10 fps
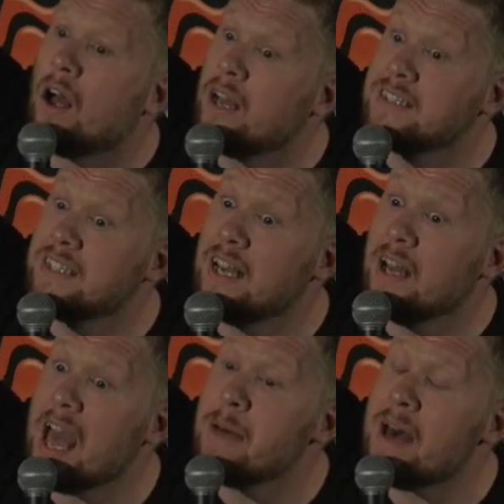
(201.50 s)
Is it
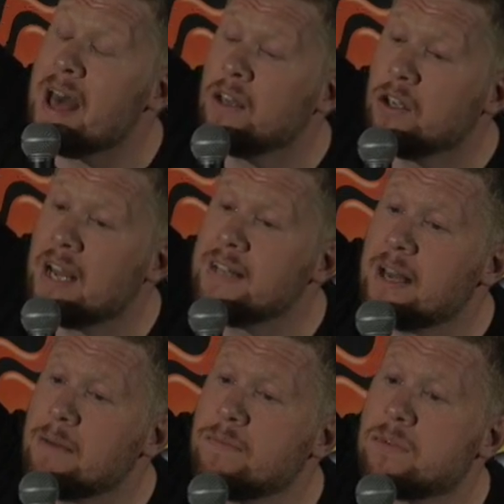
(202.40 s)
Emma? You're right,
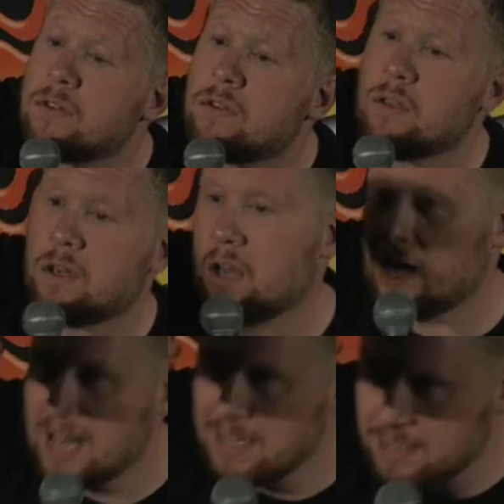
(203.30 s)
Ems?
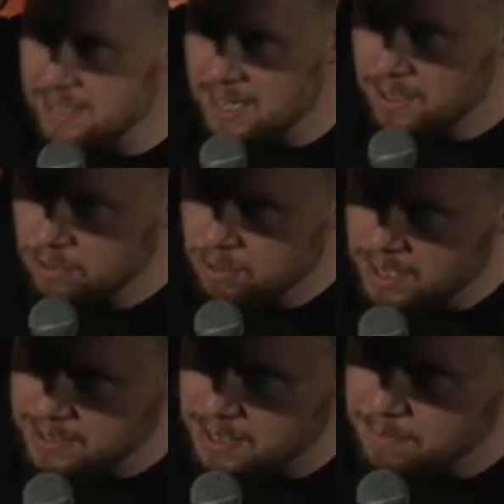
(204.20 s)
I can't see you. You're
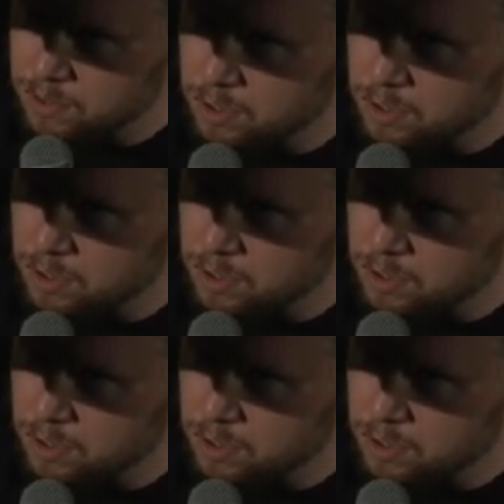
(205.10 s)
right, Ems.